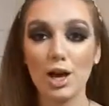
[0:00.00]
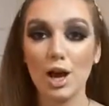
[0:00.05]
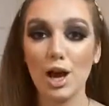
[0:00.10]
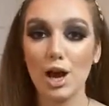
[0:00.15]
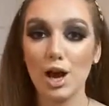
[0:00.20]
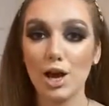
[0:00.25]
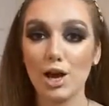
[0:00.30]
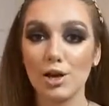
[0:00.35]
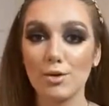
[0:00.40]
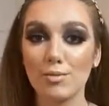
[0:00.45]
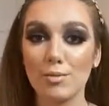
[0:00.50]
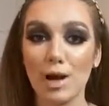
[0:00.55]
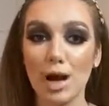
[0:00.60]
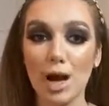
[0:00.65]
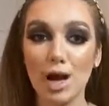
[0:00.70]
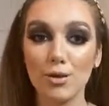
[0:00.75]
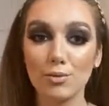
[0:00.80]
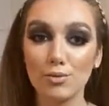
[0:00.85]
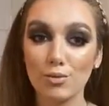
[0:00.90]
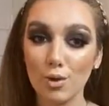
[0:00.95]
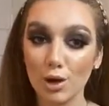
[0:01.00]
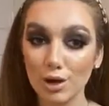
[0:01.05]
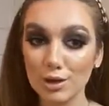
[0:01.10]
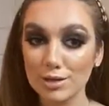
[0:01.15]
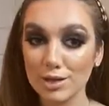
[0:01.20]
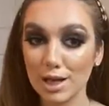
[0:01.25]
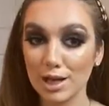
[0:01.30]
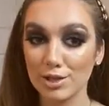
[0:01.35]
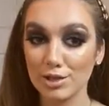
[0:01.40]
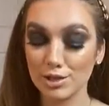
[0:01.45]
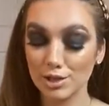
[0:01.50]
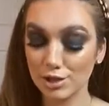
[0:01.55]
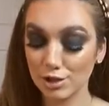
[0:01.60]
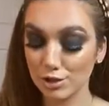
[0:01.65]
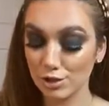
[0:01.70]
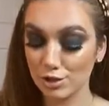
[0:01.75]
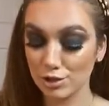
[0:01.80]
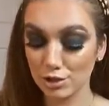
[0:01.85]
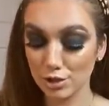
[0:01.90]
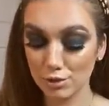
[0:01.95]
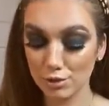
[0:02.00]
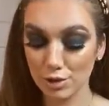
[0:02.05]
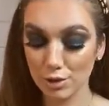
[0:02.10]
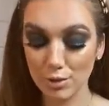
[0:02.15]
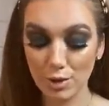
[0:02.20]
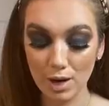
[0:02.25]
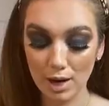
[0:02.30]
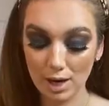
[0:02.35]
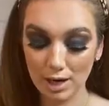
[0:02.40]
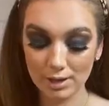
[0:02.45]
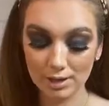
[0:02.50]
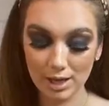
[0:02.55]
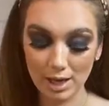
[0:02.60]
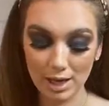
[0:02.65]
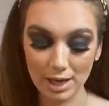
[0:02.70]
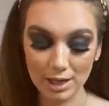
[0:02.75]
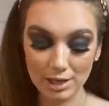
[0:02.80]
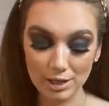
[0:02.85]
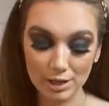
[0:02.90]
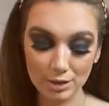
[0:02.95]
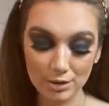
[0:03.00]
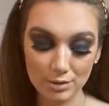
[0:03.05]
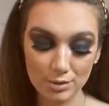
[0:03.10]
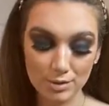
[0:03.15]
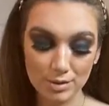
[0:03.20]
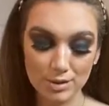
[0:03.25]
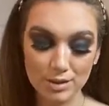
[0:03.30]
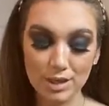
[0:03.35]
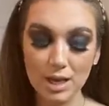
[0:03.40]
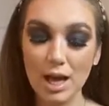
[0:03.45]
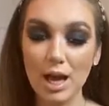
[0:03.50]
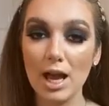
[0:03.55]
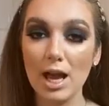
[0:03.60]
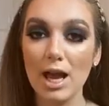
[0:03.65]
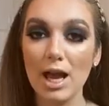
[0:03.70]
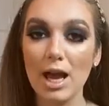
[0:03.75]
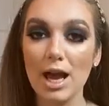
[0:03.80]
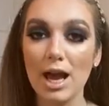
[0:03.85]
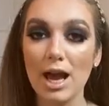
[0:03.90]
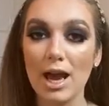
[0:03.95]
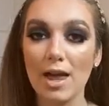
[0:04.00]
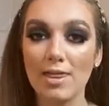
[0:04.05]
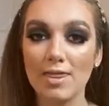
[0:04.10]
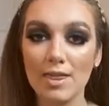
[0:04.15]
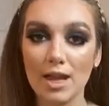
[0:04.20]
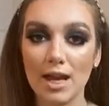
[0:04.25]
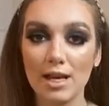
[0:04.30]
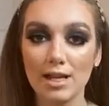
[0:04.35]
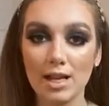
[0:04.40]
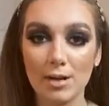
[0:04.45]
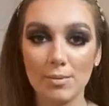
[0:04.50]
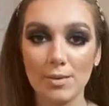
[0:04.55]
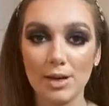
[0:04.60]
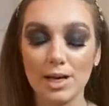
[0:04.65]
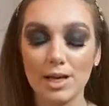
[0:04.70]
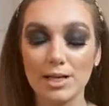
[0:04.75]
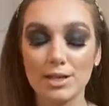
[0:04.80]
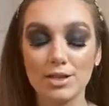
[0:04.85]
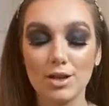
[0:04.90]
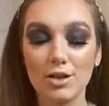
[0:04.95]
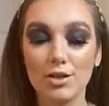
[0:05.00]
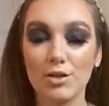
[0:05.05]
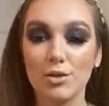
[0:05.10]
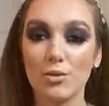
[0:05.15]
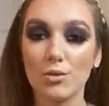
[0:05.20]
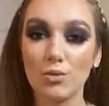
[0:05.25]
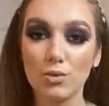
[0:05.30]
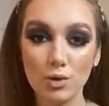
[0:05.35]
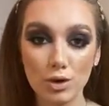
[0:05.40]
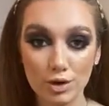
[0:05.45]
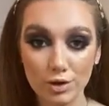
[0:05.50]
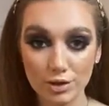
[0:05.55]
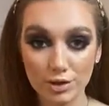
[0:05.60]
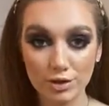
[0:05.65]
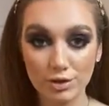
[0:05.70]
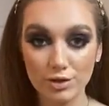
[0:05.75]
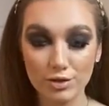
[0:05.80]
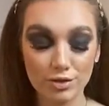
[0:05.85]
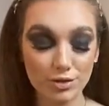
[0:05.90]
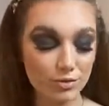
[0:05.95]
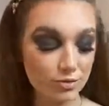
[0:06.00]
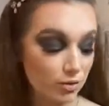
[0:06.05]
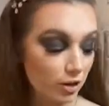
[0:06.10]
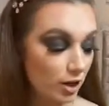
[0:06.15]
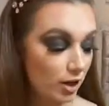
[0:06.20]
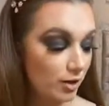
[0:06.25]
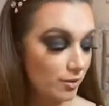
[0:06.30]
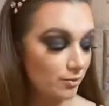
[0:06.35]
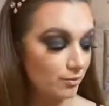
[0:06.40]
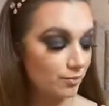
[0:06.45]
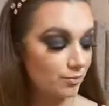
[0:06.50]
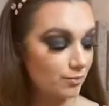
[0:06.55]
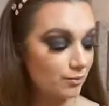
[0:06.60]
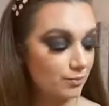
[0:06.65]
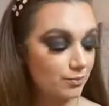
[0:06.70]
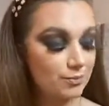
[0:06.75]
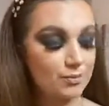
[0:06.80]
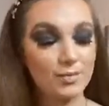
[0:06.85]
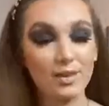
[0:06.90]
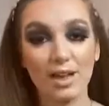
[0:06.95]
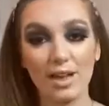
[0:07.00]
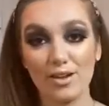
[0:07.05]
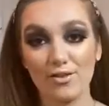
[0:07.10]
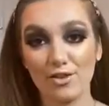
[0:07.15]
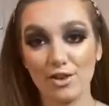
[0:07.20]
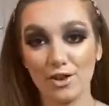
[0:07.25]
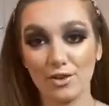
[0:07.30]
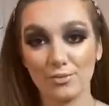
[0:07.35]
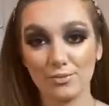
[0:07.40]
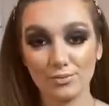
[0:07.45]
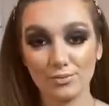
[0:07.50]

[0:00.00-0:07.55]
I was actually going to show you what highlight I use, and then I made the worst discovery ever.